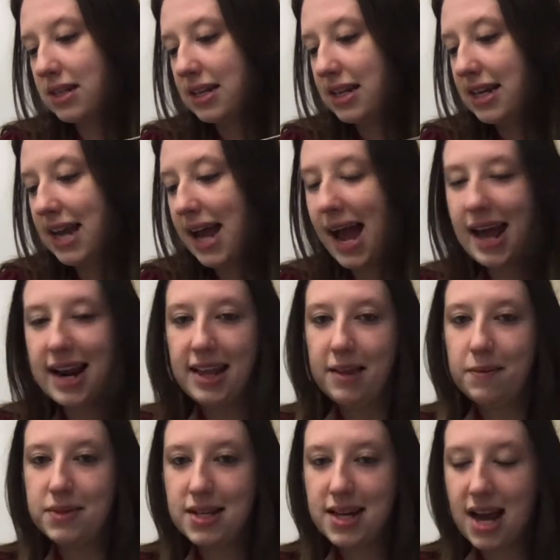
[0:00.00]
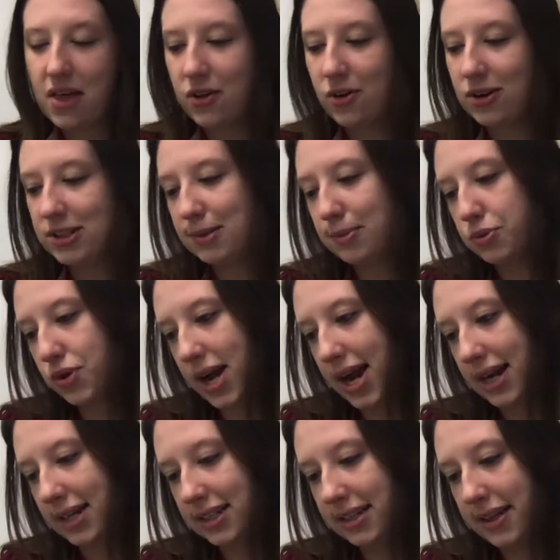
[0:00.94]
He added them together and
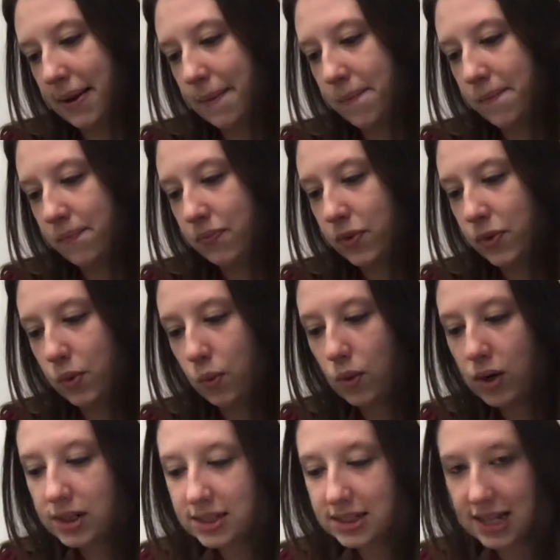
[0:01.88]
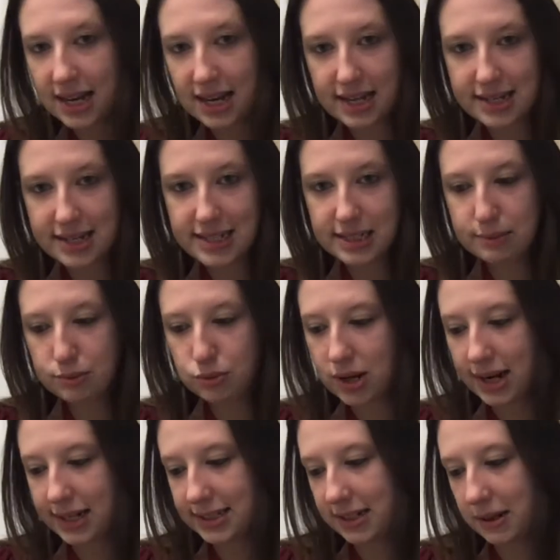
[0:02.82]
subtracted them. One day, he
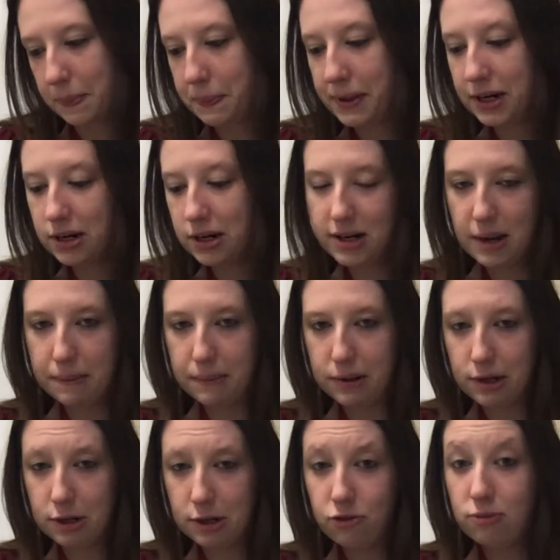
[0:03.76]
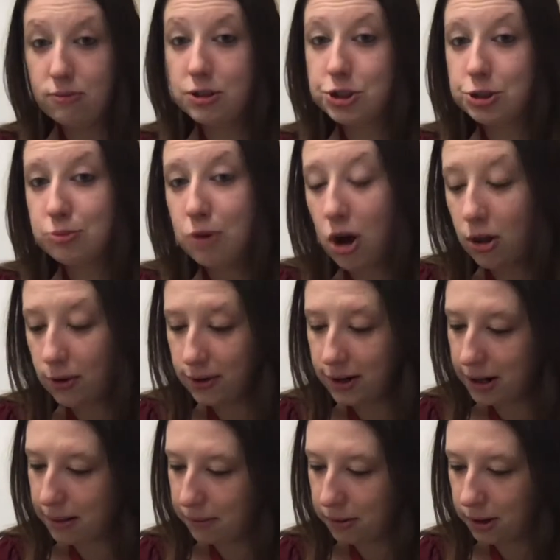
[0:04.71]
subtracted a bigger number from a smaller
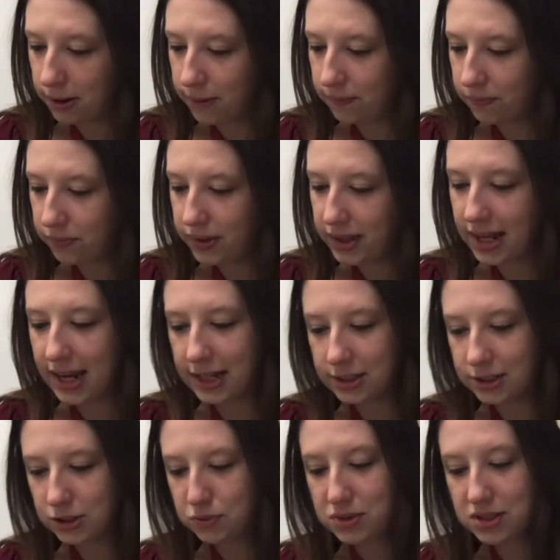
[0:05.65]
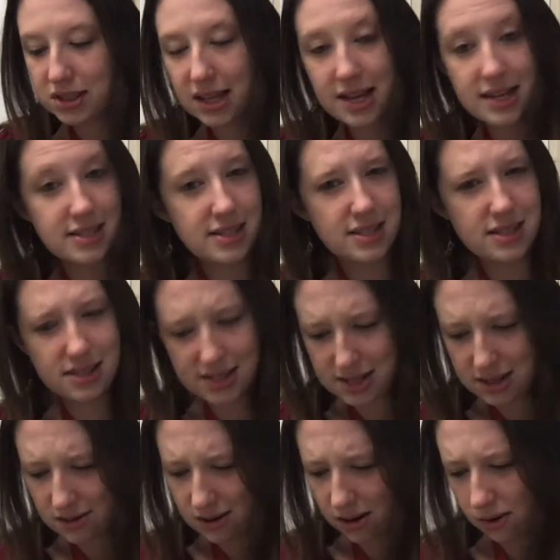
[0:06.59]
number. The answer was less than
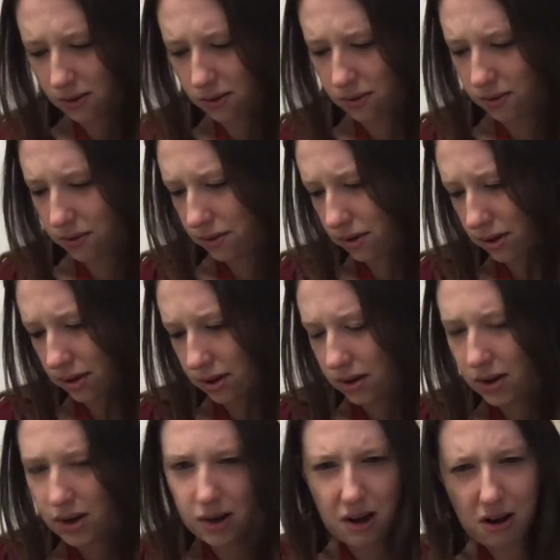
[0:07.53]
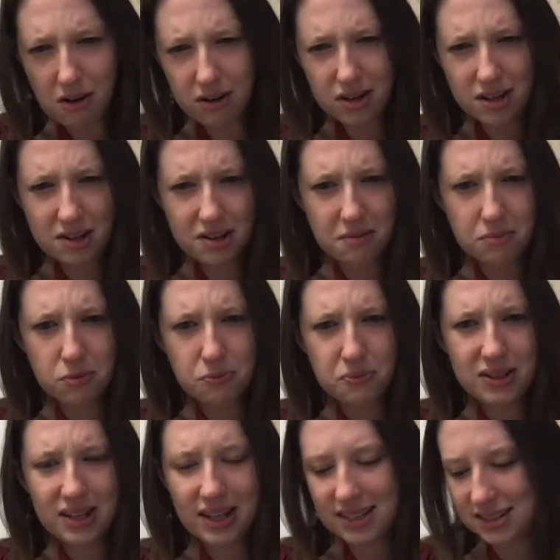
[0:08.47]
0. How could a number
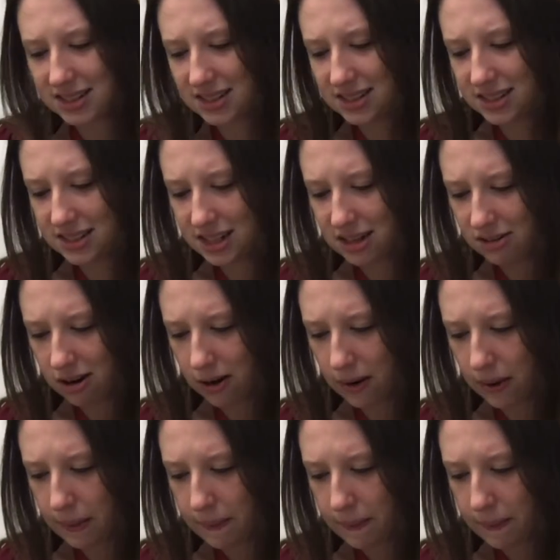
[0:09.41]
be less than 0?